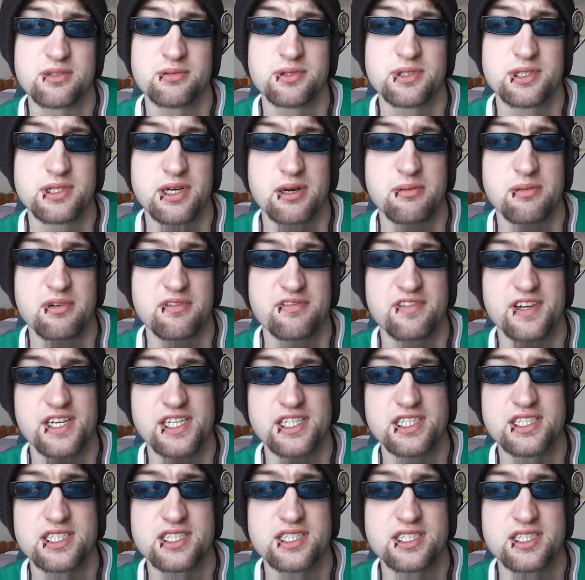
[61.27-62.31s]
coming down my
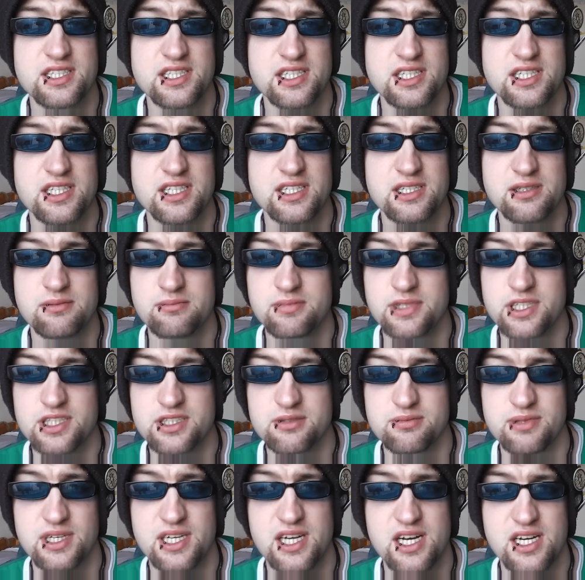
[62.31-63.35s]
face
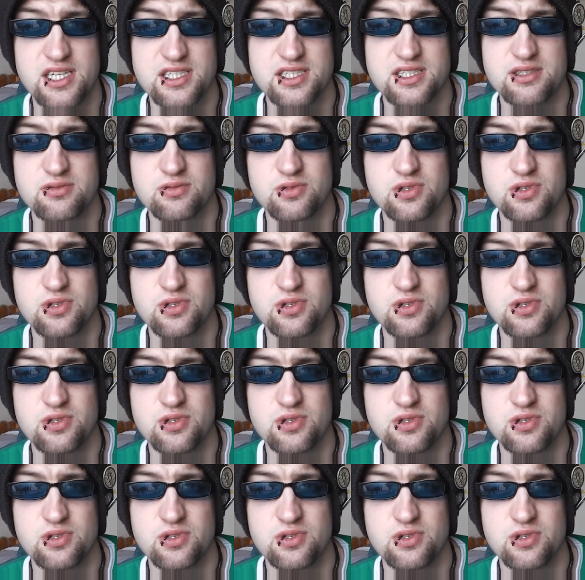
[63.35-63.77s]
because my eye is